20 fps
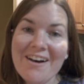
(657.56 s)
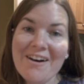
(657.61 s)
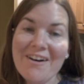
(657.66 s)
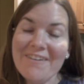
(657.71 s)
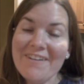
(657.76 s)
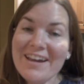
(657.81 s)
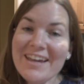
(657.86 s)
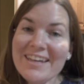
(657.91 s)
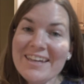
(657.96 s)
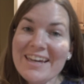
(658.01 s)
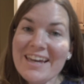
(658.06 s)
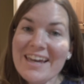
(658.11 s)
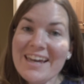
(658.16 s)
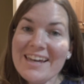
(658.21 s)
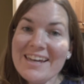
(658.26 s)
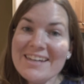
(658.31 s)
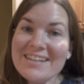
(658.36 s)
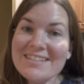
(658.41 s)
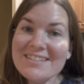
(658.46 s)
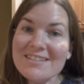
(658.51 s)
All right,
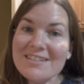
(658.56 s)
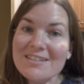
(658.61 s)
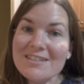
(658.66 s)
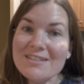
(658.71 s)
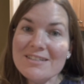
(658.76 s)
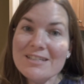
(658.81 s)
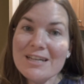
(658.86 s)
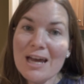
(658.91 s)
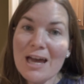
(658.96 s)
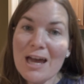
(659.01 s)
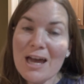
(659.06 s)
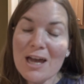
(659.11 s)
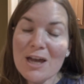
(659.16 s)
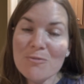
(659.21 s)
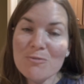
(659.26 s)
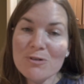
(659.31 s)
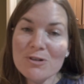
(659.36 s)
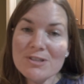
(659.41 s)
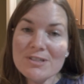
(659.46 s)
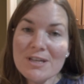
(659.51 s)
guys, it is
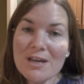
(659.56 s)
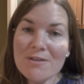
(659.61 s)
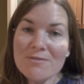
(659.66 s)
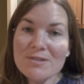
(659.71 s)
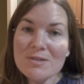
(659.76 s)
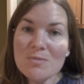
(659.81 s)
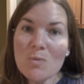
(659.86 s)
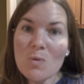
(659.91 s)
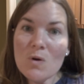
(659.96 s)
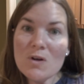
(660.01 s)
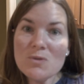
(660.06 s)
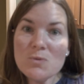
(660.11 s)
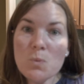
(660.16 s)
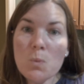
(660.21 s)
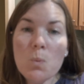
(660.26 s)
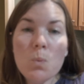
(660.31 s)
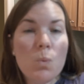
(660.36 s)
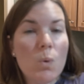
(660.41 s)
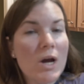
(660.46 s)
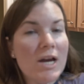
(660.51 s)
time for us to have some wars
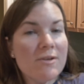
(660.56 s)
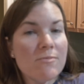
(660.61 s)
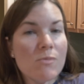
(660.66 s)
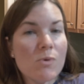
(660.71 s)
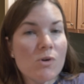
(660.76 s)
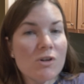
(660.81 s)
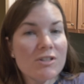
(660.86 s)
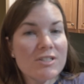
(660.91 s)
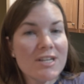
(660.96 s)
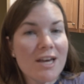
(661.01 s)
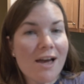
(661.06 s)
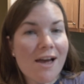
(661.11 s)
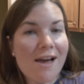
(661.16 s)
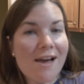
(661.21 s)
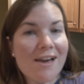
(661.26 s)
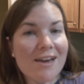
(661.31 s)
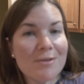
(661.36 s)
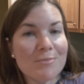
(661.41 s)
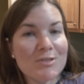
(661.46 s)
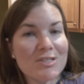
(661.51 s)
one more
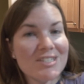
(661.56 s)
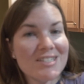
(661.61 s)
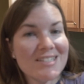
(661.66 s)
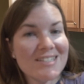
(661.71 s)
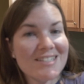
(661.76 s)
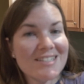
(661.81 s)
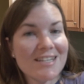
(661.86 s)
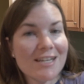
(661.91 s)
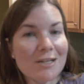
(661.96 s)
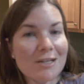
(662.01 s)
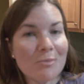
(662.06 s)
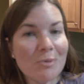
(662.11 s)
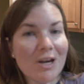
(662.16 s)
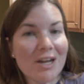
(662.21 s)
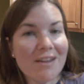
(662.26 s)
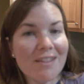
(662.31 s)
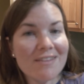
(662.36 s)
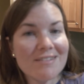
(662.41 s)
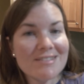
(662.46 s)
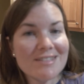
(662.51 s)
time just to
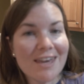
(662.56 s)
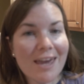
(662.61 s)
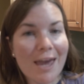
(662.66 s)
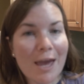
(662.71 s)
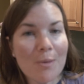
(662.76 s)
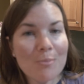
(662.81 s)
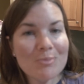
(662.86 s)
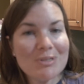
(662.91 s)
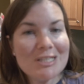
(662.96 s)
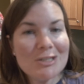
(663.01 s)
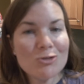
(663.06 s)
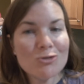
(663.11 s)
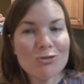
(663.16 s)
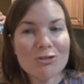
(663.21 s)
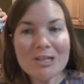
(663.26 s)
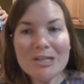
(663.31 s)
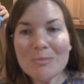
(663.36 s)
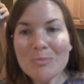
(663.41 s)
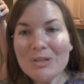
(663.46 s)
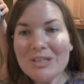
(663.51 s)
goodbye to this camping
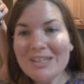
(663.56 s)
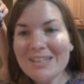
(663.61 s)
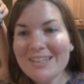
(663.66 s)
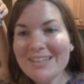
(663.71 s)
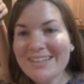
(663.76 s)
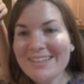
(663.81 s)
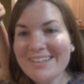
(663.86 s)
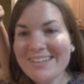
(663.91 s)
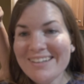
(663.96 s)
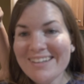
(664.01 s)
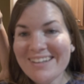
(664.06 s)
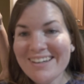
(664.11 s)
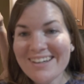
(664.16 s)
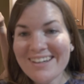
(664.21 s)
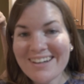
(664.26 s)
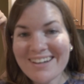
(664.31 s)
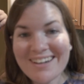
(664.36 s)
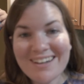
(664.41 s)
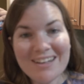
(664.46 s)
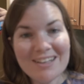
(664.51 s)
trip.
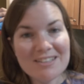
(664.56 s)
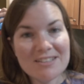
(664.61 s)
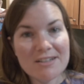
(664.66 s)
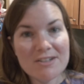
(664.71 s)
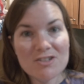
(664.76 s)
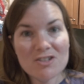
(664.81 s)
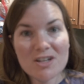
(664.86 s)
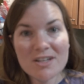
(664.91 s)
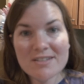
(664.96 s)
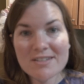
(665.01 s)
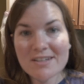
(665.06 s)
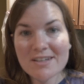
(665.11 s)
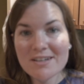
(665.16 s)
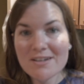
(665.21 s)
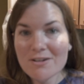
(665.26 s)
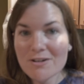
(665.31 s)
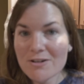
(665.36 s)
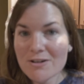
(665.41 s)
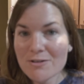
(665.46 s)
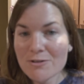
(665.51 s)
Sunshine's
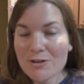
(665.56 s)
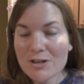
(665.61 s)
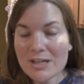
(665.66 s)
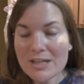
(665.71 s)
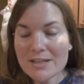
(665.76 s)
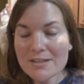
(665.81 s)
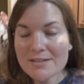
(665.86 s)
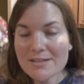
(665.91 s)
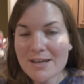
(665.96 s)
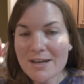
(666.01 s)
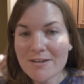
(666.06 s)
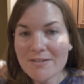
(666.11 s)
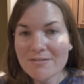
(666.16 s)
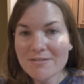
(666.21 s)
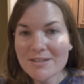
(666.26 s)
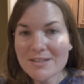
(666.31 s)
getting her ingredients out.